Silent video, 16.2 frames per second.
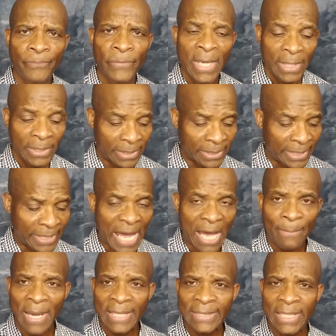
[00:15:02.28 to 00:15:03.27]
To deny
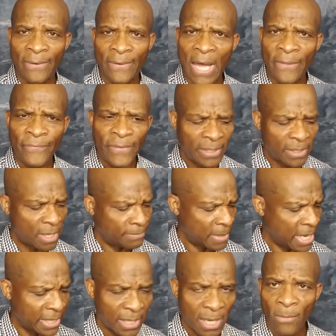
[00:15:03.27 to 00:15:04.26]
myself. I think
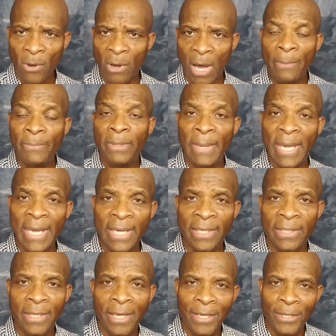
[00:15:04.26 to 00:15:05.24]
hey, come on, I'm the
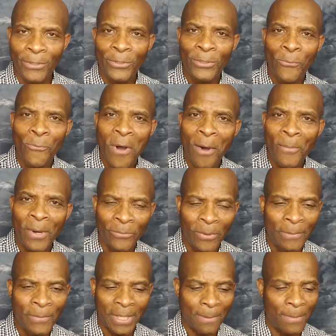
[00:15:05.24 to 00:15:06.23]
man. You're the woman.
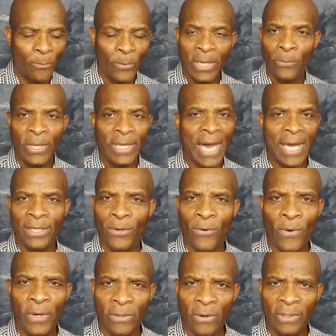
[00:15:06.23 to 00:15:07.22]
Come on, we got it
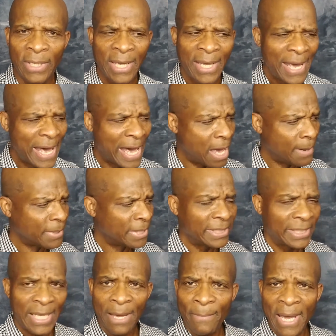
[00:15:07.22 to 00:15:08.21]
going on. How am I going to
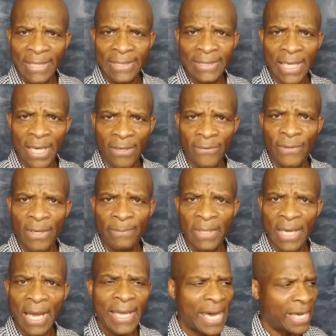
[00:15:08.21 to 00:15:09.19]
deny myself? I mean,
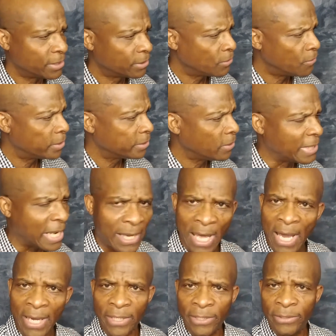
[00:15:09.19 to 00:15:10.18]
I got it going on. I
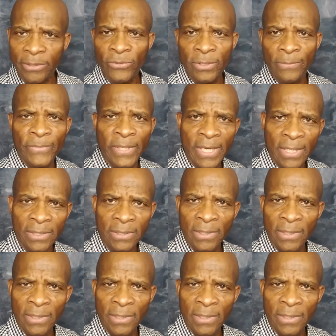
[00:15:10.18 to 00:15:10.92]
can do some things.